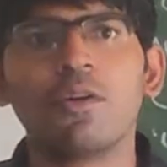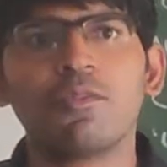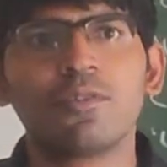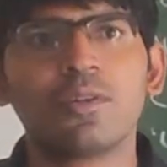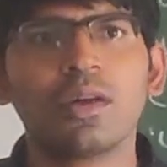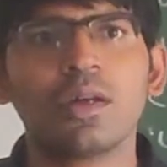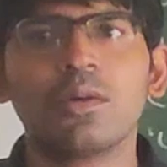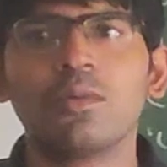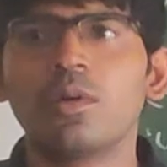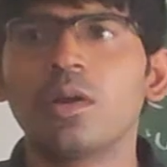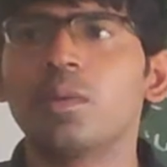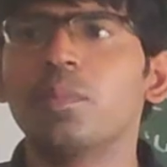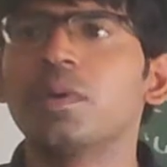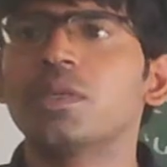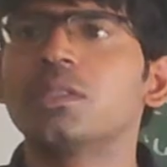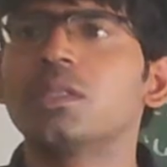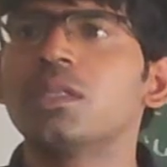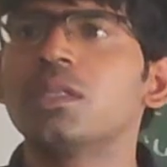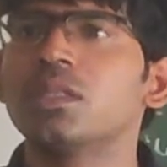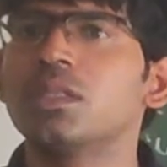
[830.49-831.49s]
After one
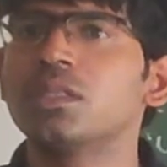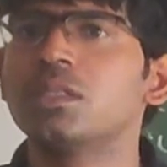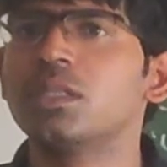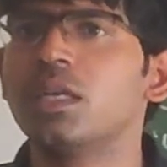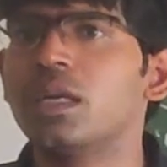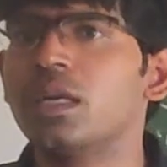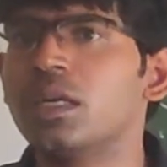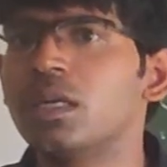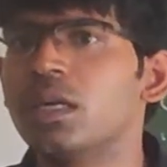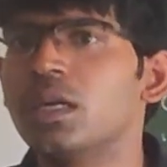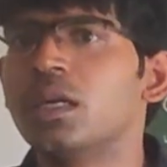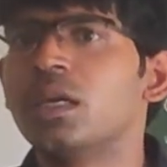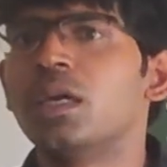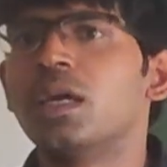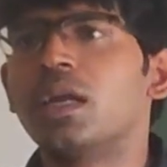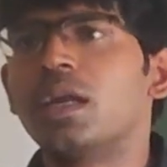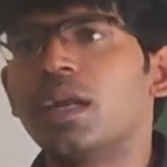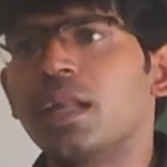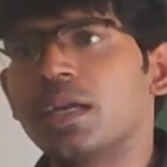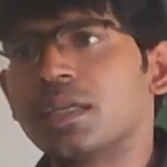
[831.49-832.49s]
message is sent,
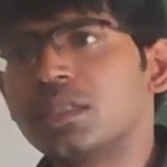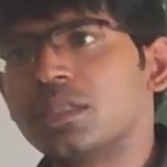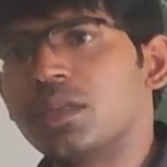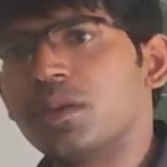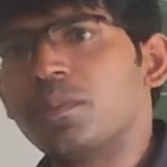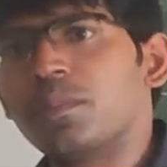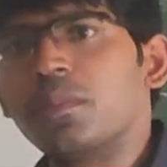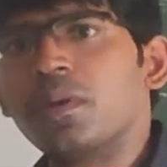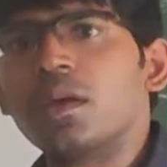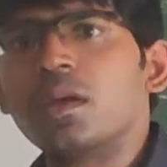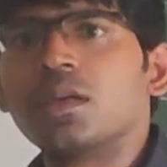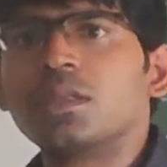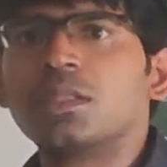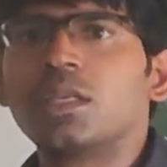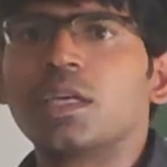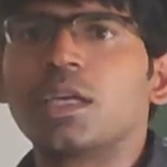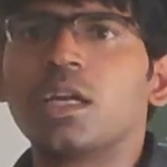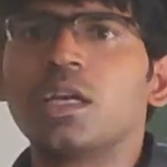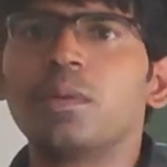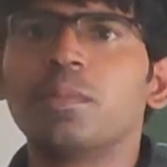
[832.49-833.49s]
next
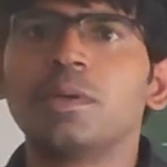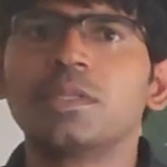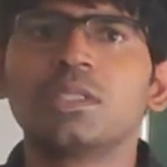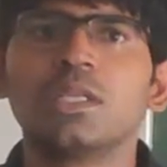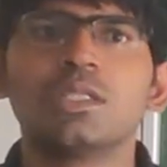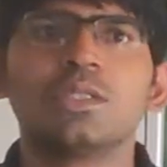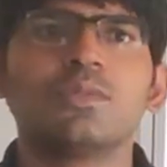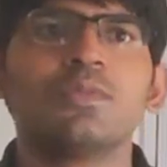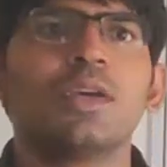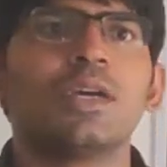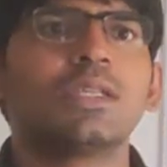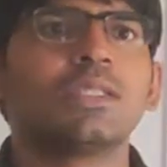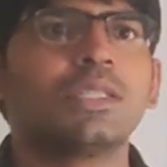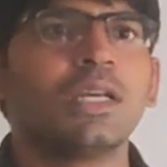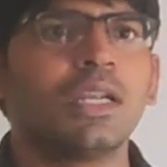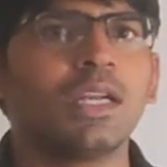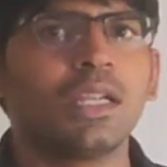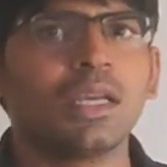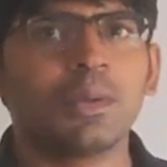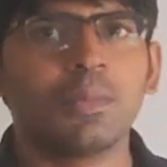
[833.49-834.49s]
second message we are
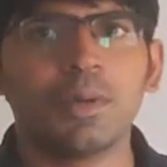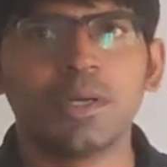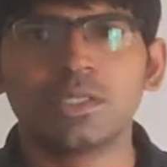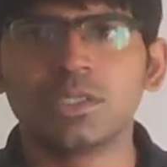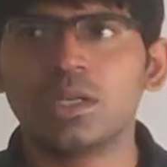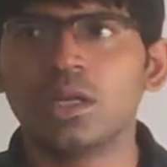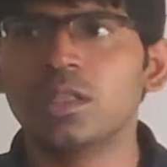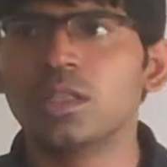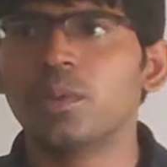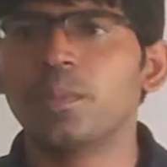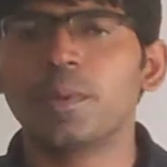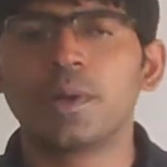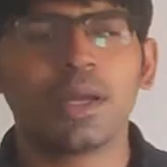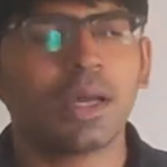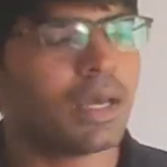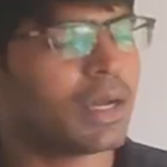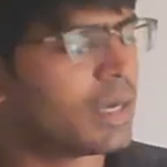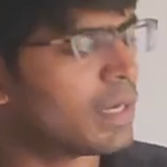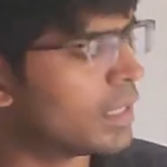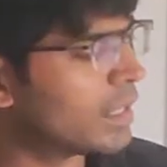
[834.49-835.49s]
sending based on the
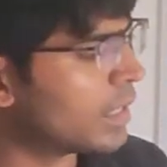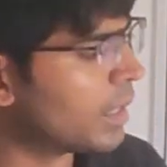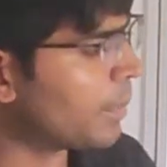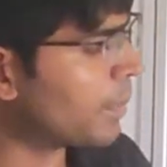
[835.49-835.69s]
priority.